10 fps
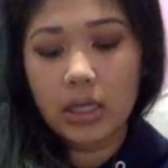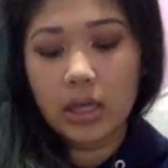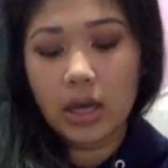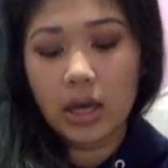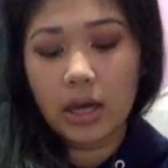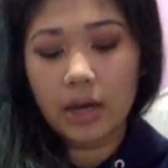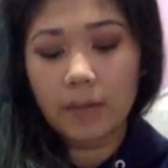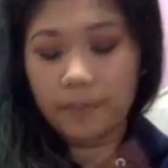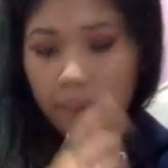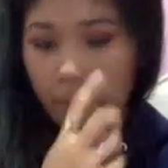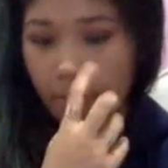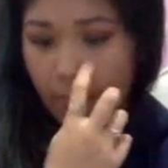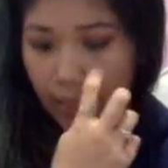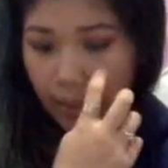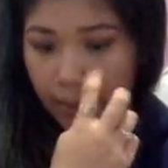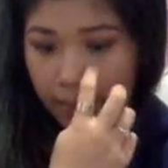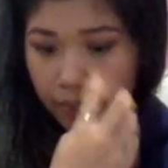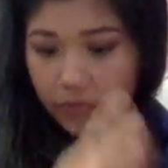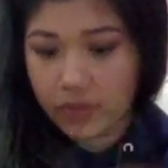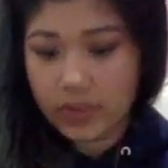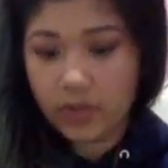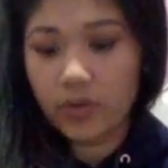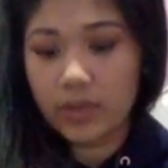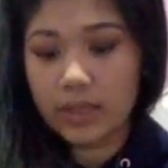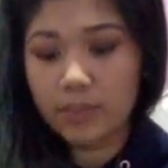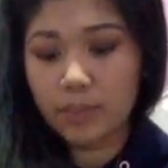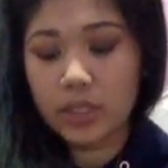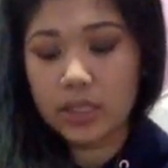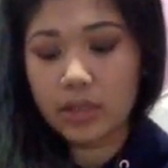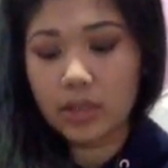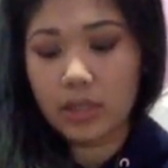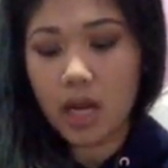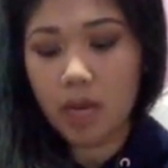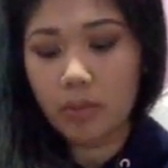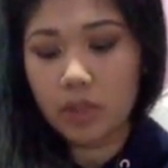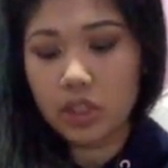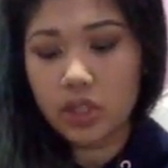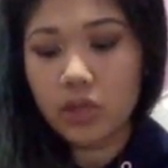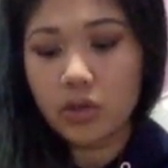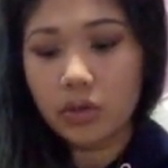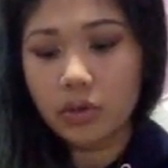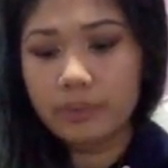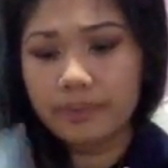1. So for the person number 2,